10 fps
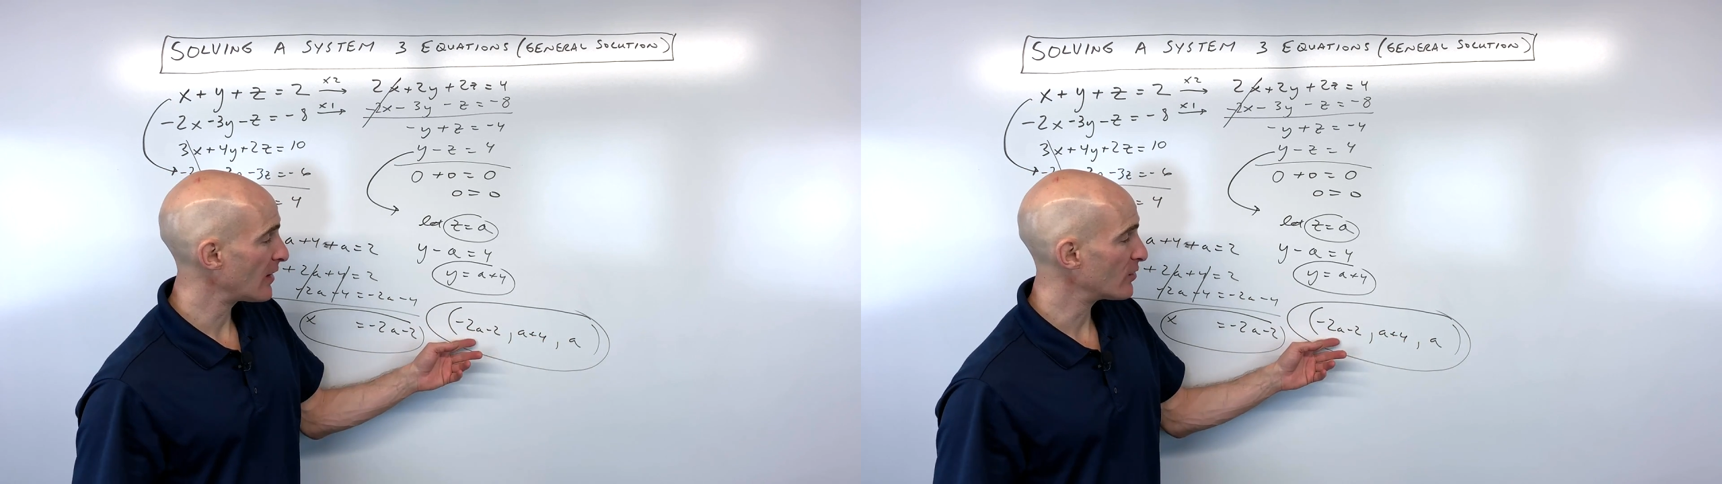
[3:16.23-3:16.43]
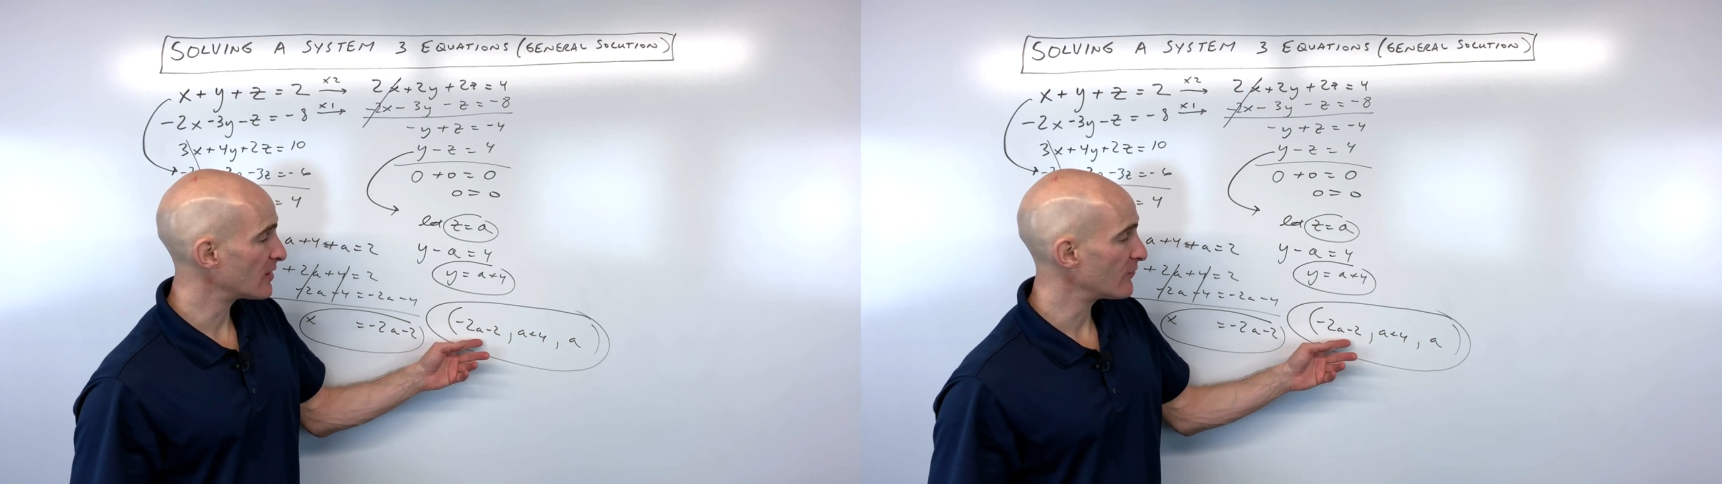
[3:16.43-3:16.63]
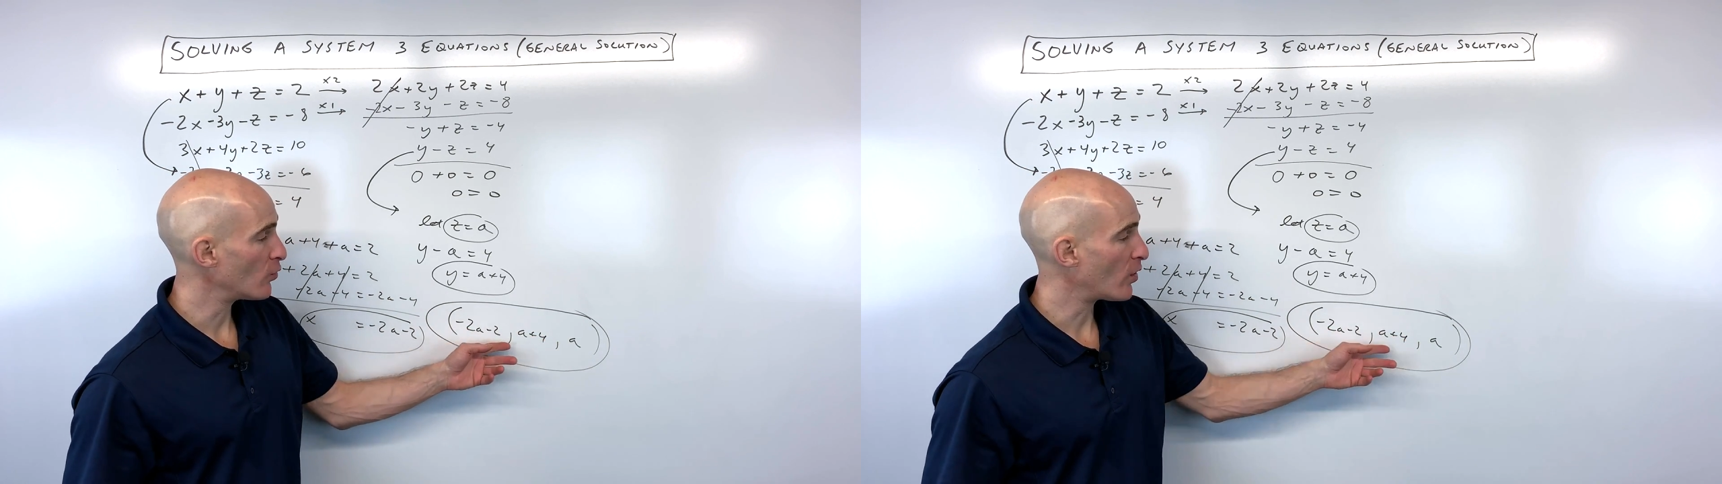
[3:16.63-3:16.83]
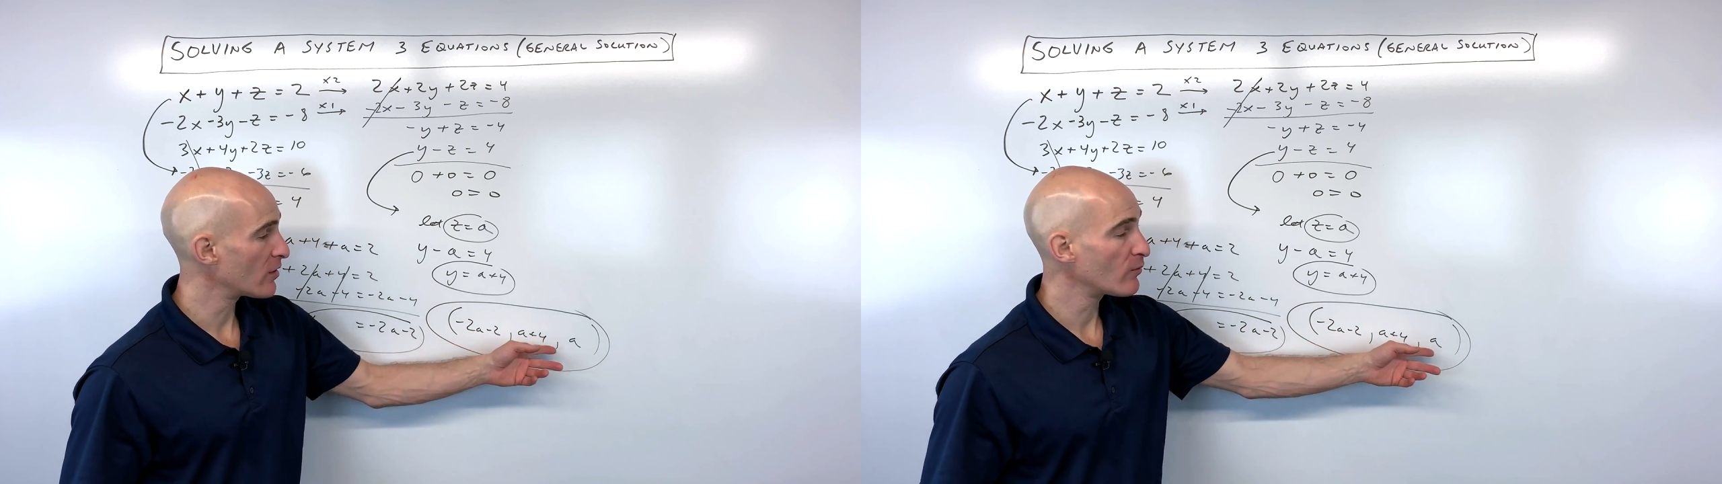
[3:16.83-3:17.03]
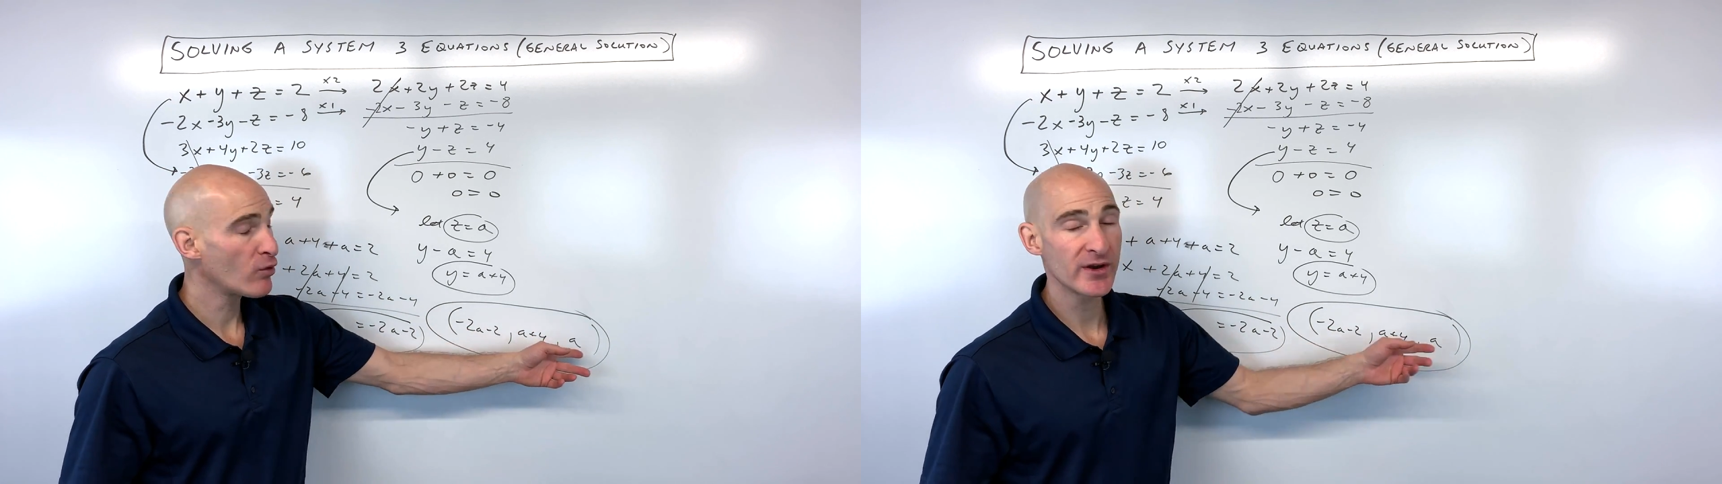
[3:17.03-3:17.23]
That would give you one
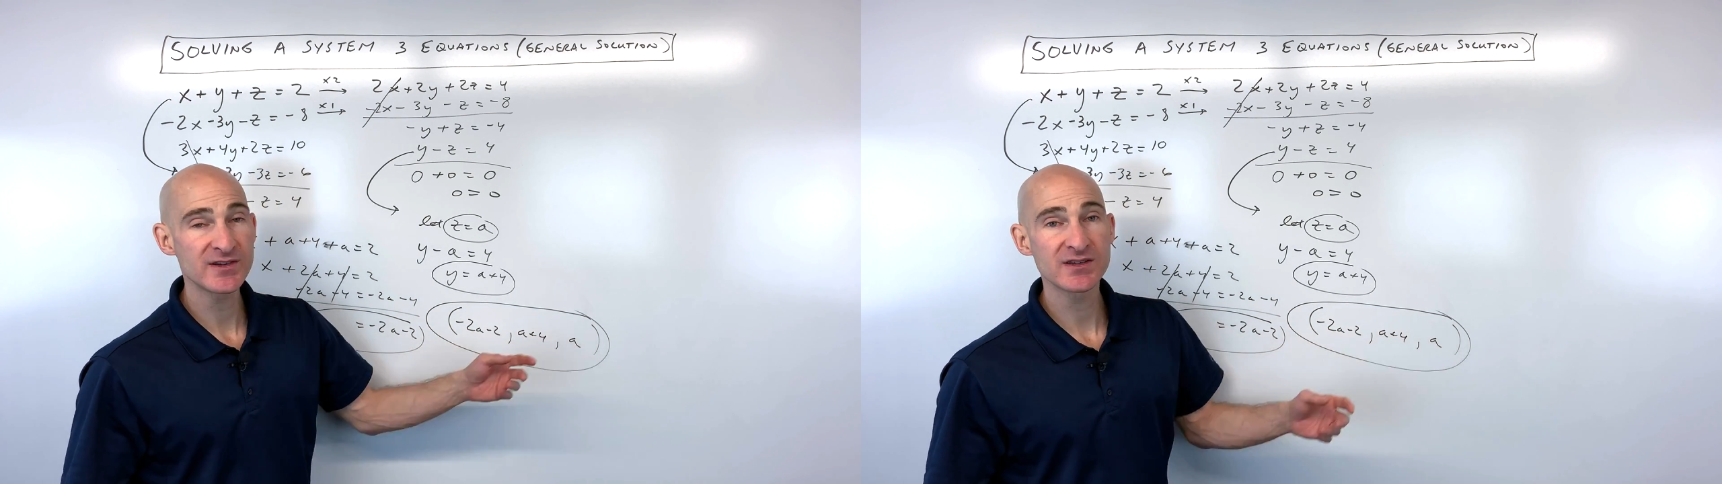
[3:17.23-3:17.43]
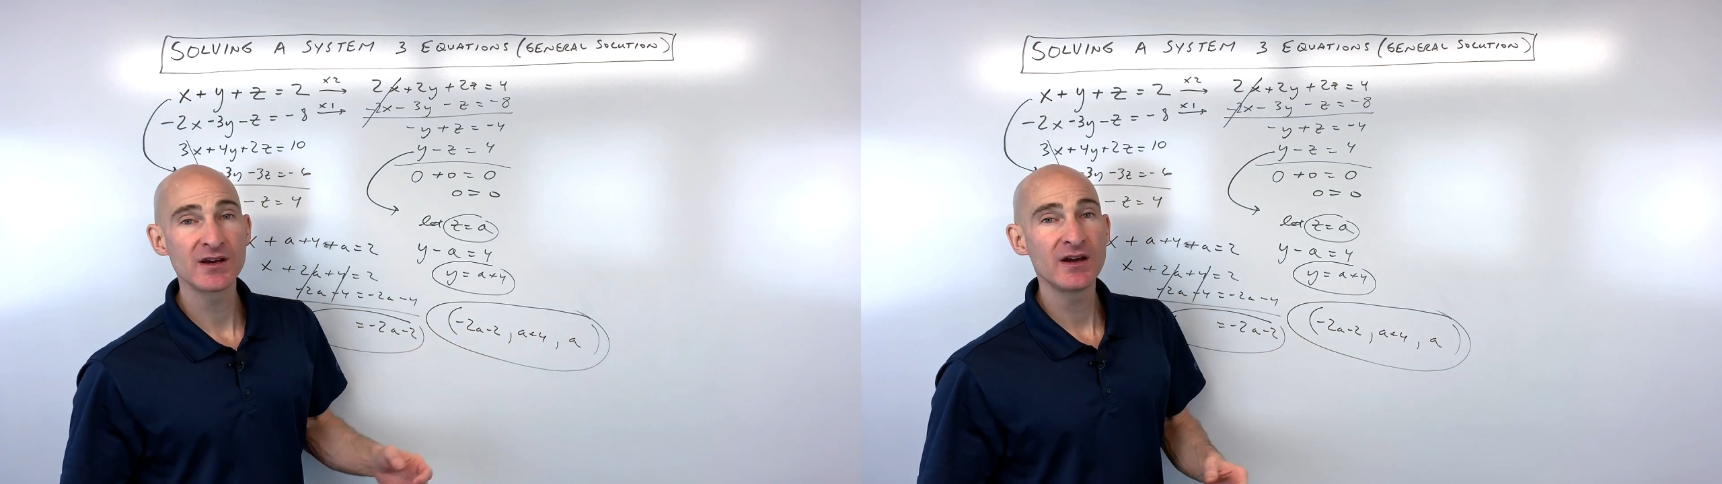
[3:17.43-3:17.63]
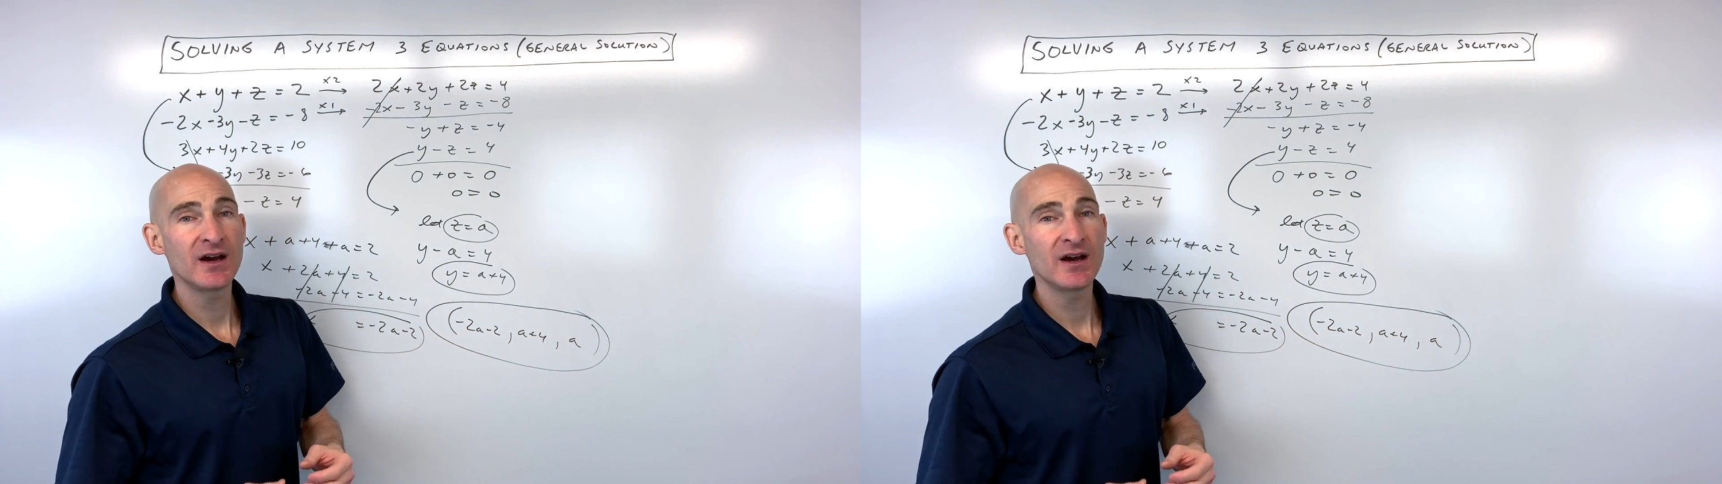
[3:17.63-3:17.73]
of the points